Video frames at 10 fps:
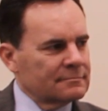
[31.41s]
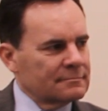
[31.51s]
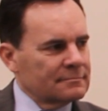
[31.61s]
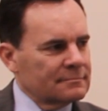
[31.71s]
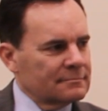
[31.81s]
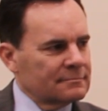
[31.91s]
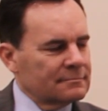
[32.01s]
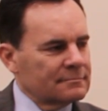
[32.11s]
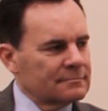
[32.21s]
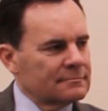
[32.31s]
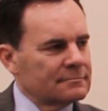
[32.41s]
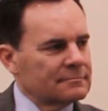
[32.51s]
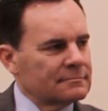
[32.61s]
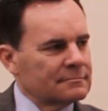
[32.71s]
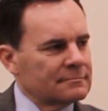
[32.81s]

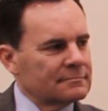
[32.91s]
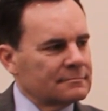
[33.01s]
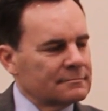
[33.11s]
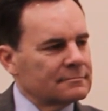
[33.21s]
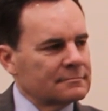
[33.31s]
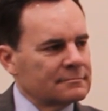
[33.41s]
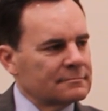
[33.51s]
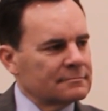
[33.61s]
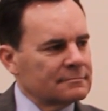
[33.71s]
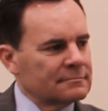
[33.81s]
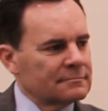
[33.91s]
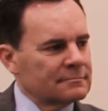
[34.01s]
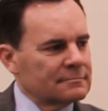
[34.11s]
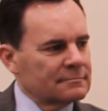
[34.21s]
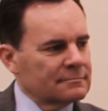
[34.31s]

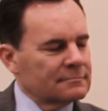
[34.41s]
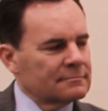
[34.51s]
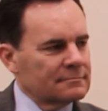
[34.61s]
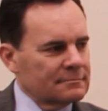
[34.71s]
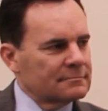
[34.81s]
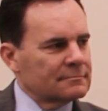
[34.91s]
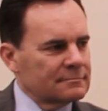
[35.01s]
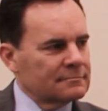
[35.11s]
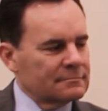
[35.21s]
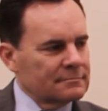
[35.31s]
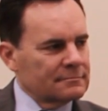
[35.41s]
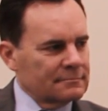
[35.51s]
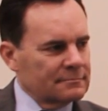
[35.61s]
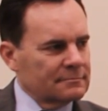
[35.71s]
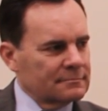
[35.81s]

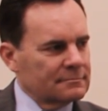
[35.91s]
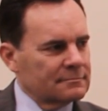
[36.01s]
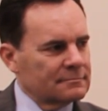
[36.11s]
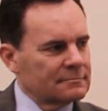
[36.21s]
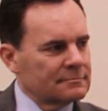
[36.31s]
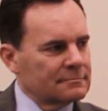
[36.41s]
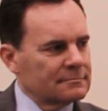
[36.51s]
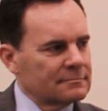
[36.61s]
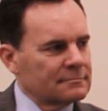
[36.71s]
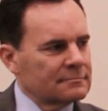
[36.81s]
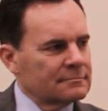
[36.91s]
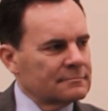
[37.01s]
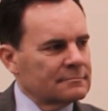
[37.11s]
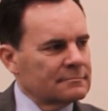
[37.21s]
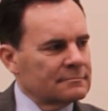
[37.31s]

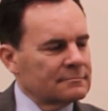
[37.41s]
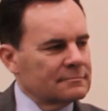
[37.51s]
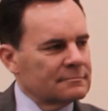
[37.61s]
The person shown says nothing.